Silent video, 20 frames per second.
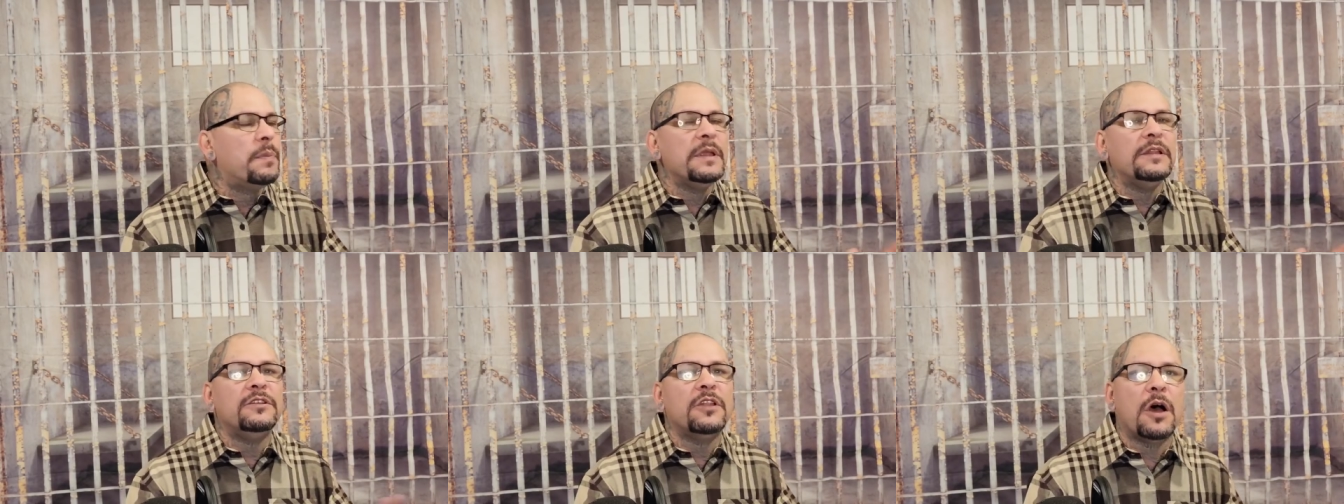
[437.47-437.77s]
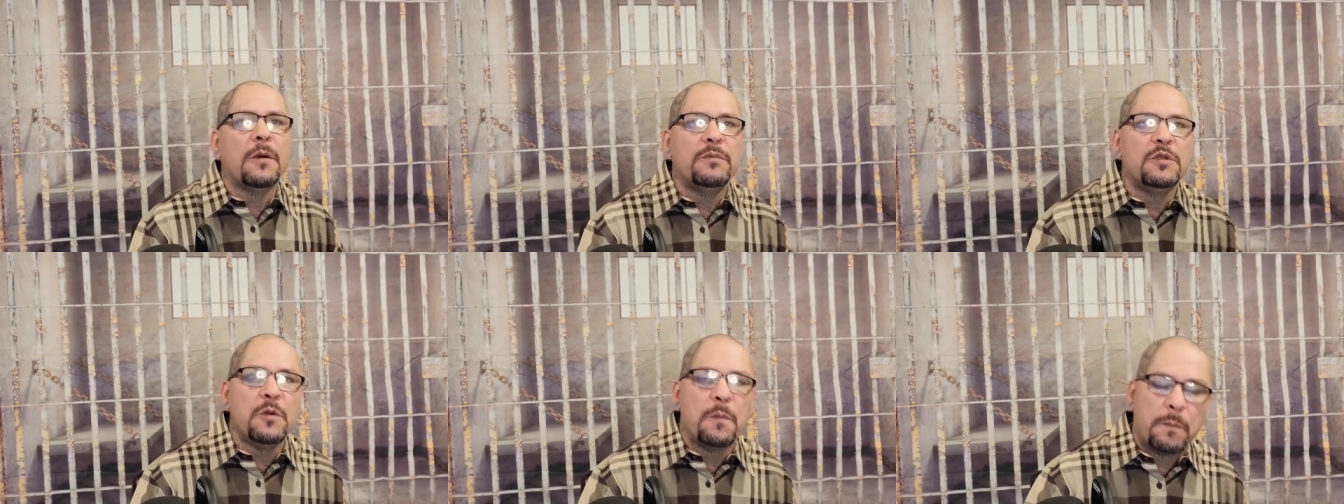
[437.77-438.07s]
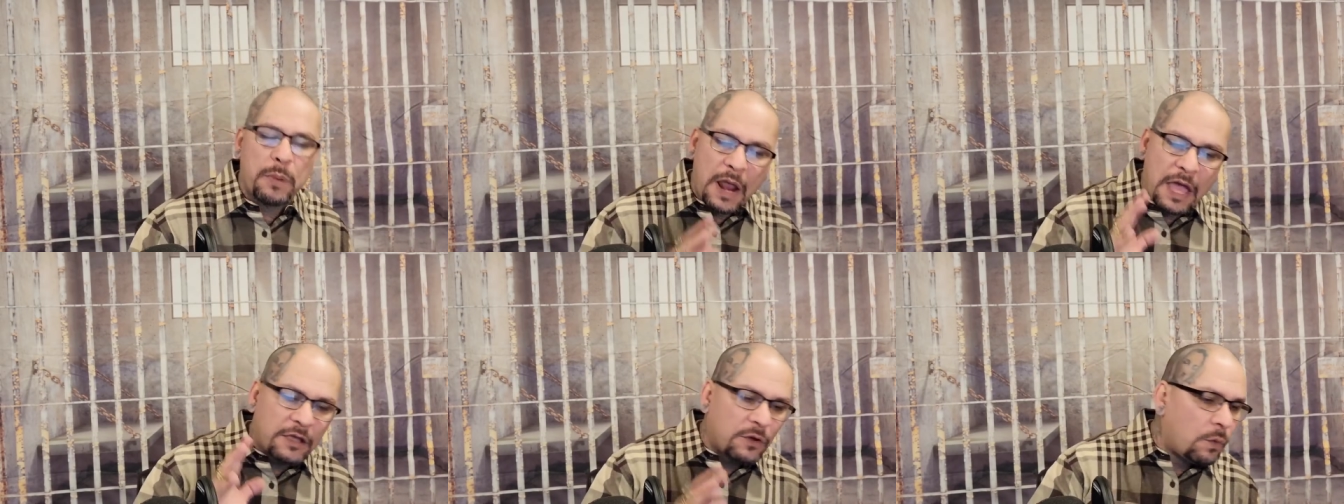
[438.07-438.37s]
PW,
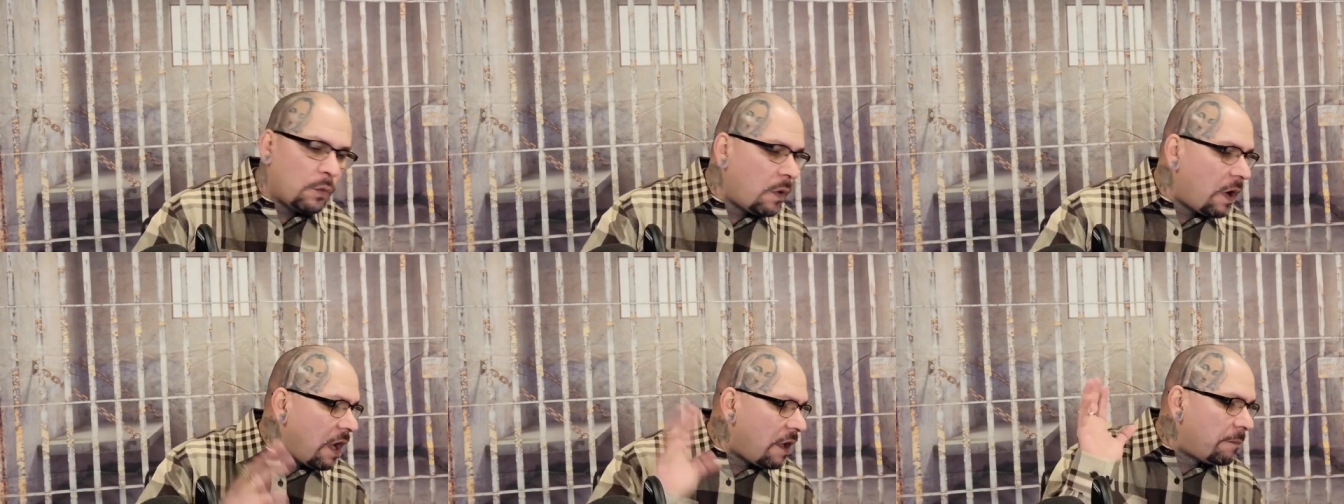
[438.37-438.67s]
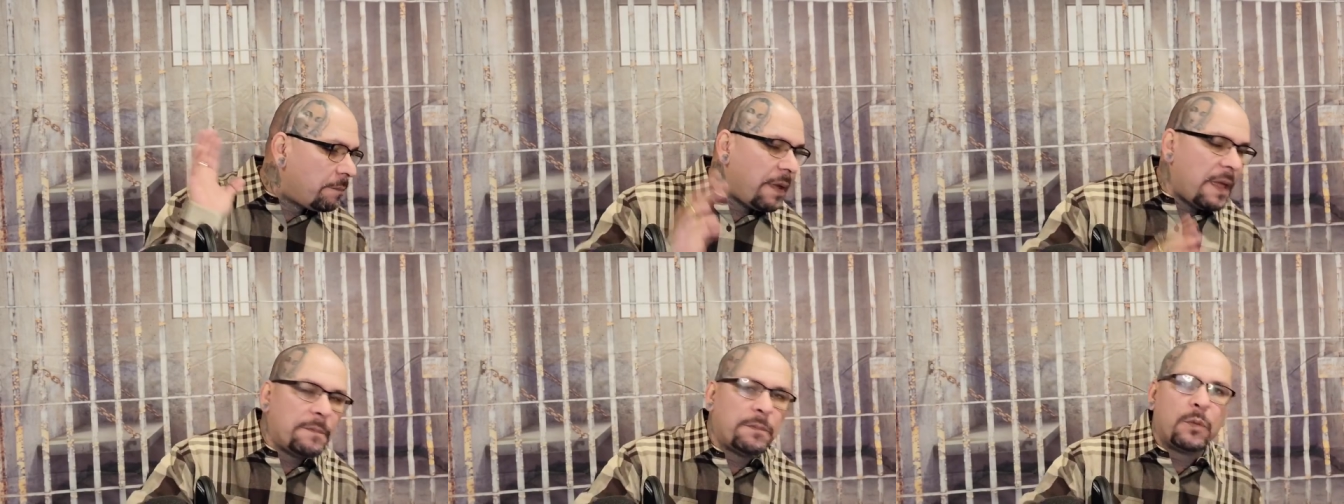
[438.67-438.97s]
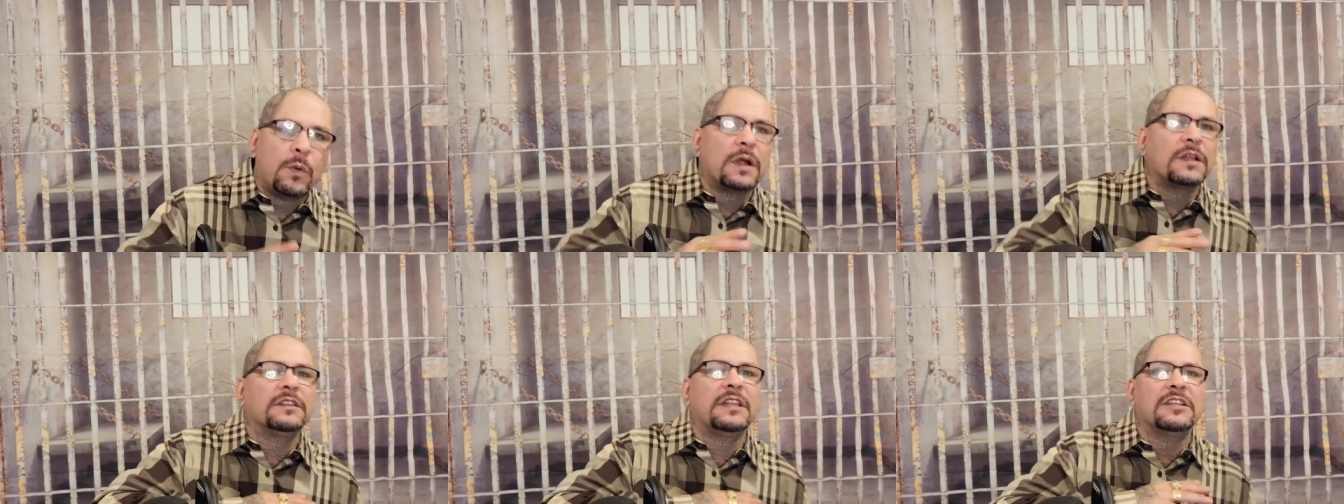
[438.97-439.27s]
black and white,
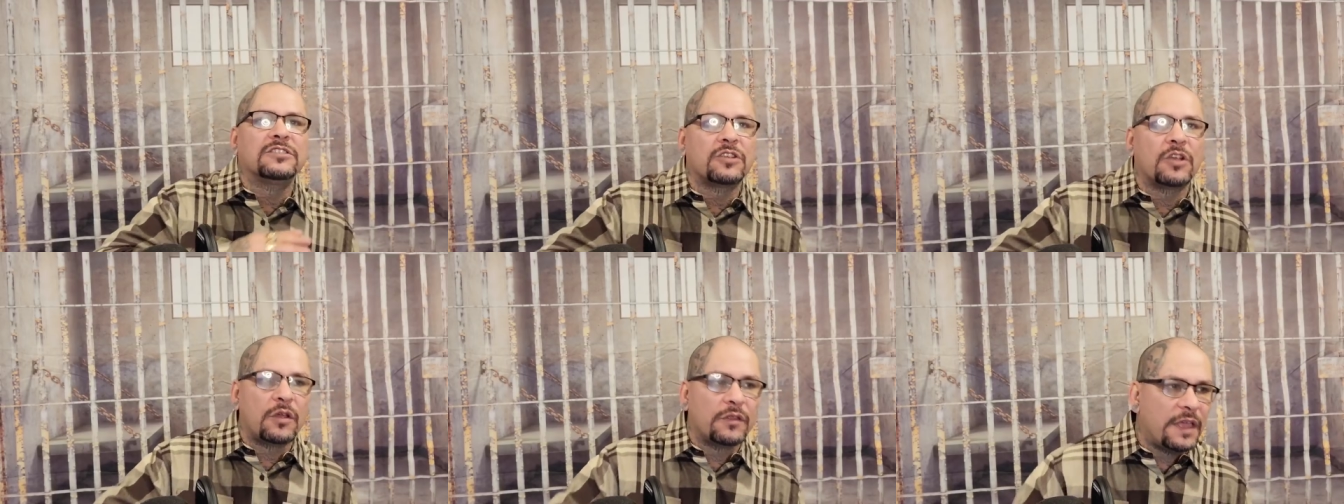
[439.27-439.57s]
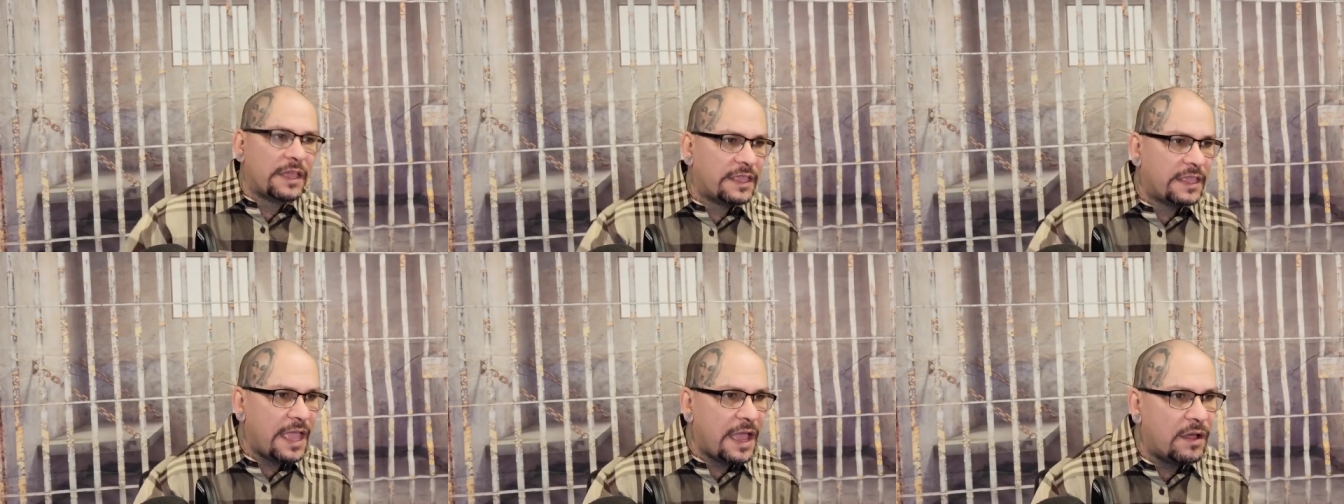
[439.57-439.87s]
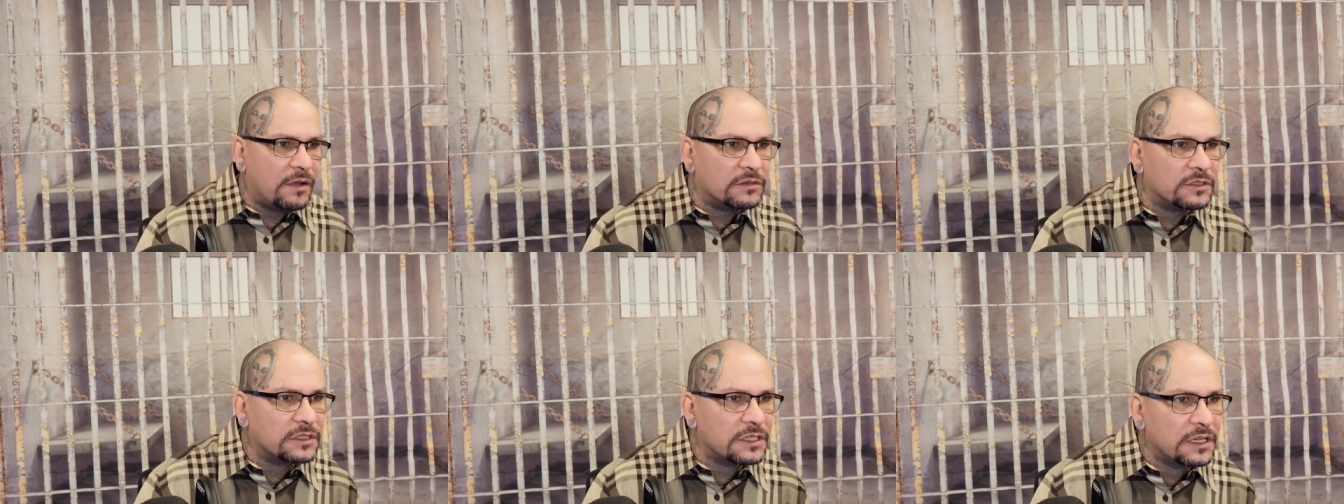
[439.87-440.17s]
paperwork, that's all that
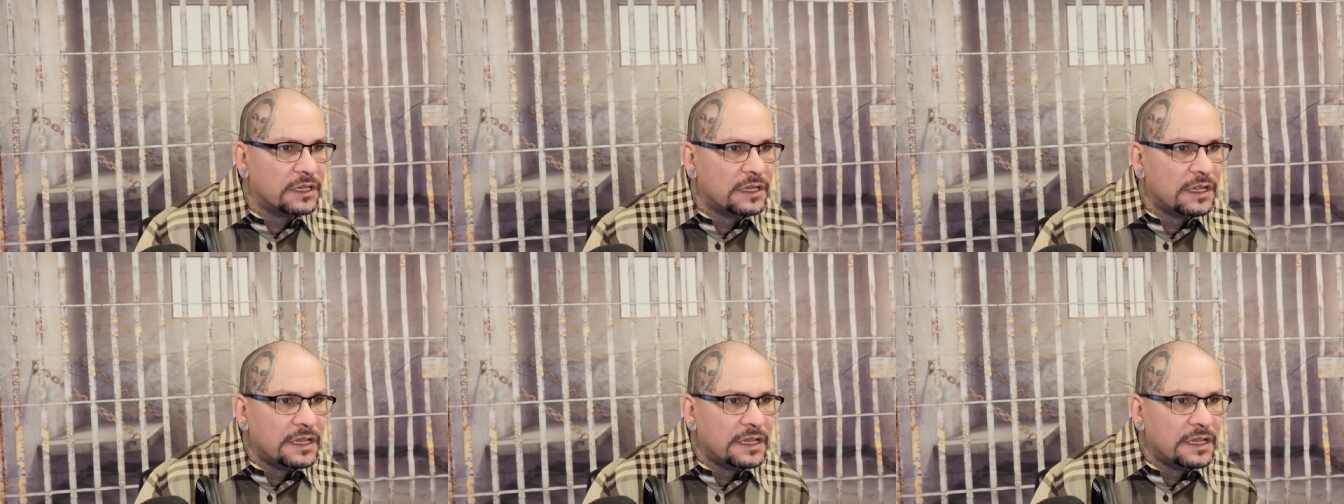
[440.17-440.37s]
counts.